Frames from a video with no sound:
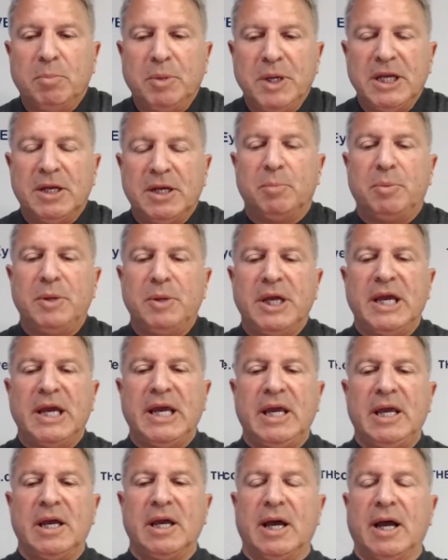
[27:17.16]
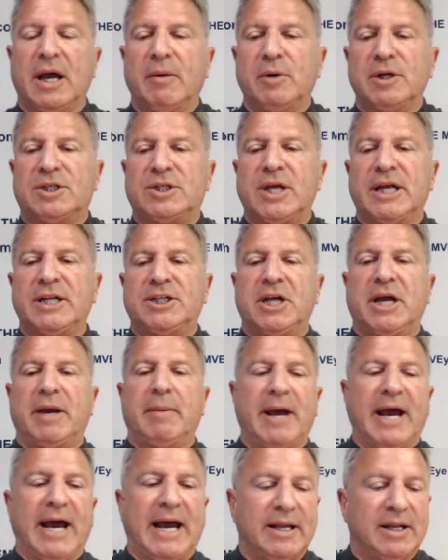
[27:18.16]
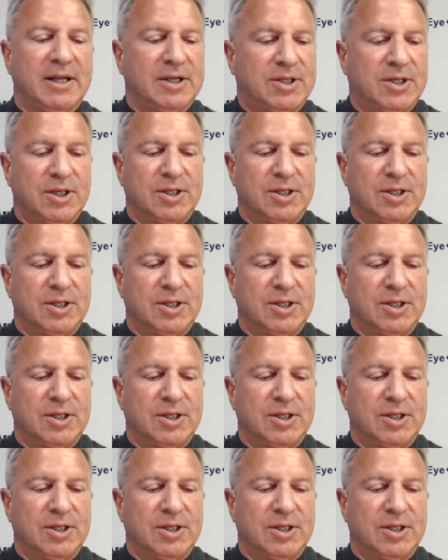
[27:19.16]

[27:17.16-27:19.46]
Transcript: B2B, I would say GemAtlas